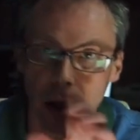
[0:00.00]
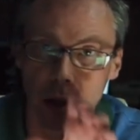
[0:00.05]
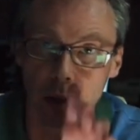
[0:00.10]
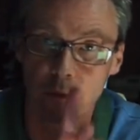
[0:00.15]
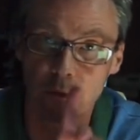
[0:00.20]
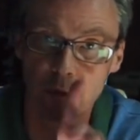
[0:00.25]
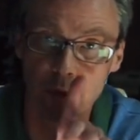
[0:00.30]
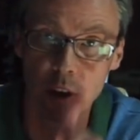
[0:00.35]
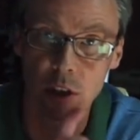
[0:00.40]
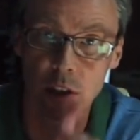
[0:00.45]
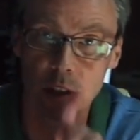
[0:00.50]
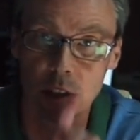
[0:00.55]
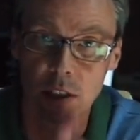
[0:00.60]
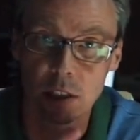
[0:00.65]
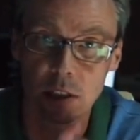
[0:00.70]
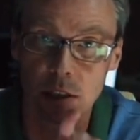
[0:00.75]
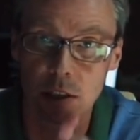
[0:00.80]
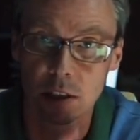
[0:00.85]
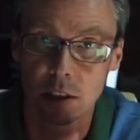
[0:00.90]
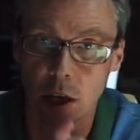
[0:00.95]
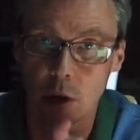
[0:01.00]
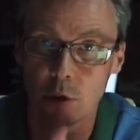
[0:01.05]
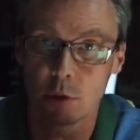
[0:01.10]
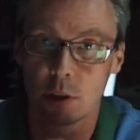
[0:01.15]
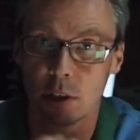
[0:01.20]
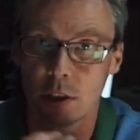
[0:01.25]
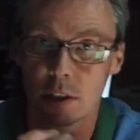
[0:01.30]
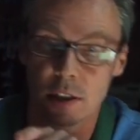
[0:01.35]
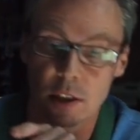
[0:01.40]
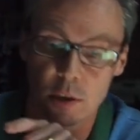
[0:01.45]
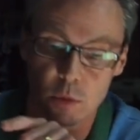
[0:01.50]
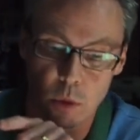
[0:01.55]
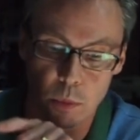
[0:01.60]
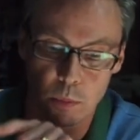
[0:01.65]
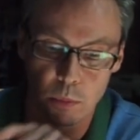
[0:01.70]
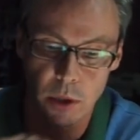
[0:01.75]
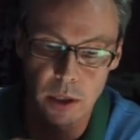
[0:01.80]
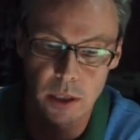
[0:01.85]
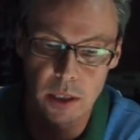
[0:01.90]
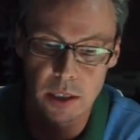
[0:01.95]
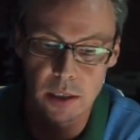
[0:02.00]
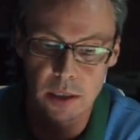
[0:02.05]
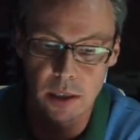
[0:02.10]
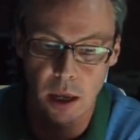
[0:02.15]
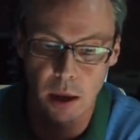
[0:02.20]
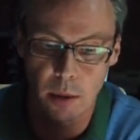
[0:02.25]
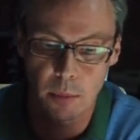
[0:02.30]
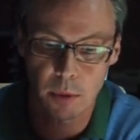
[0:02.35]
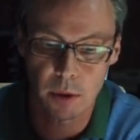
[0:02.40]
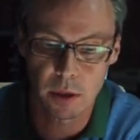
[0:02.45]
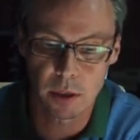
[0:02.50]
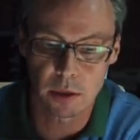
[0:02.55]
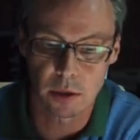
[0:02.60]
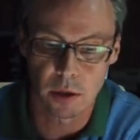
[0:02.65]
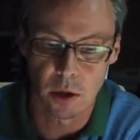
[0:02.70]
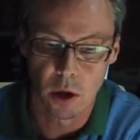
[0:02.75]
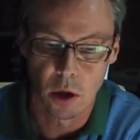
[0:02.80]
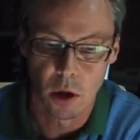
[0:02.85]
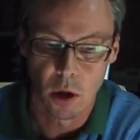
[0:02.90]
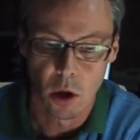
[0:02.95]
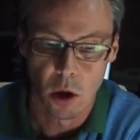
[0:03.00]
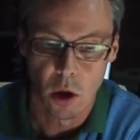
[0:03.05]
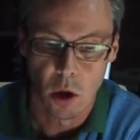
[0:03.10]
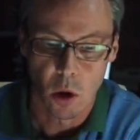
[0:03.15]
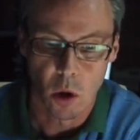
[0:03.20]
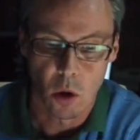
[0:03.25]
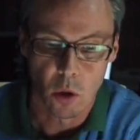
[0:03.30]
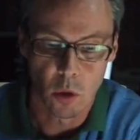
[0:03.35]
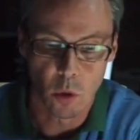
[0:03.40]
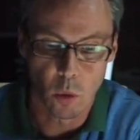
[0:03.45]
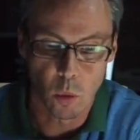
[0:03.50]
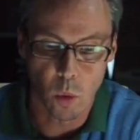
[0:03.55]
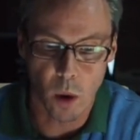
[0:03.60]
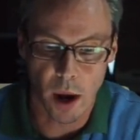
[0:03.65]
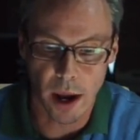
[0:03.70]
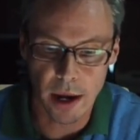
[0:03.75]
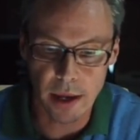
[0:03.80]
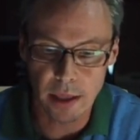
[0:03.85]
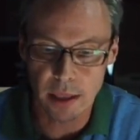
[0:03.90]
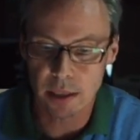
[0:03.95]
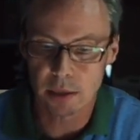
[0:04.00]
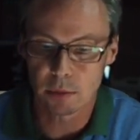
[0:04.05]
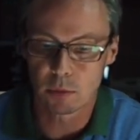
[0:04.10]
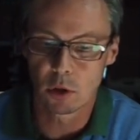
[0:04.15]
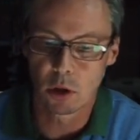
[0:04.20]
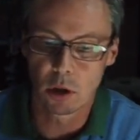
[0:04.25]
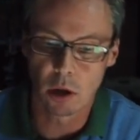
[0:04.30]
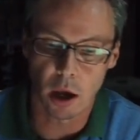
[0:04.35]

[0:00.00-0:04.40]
Now the first thing to notice as we bring these up is the way this